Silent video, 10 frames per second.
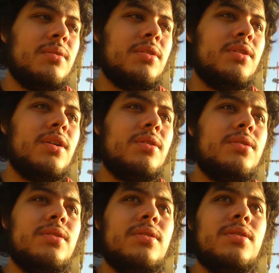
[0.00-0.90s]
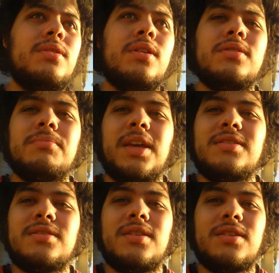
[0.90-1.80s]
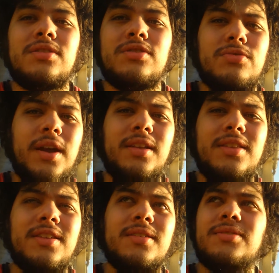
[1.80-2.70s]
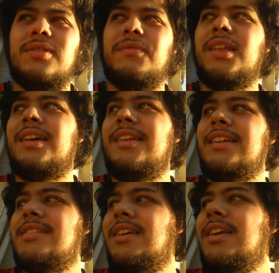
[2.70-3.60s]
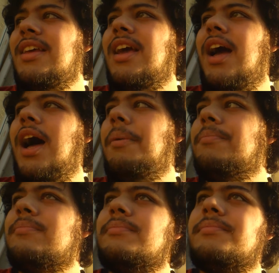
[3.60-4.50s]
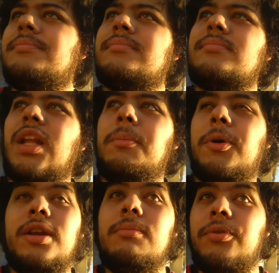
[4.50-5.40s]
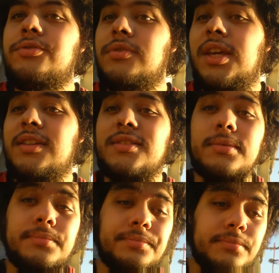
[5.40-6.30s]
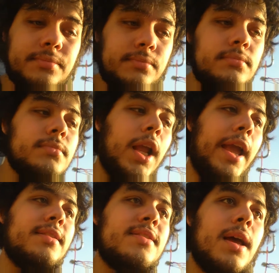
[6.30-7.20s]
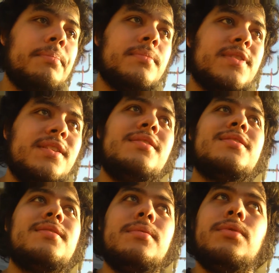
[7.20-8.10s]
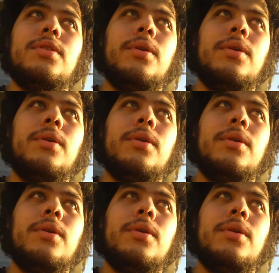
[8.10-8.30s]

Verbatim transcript: You know, union makes strength, something like that, um, but in Portuguese. And um, since you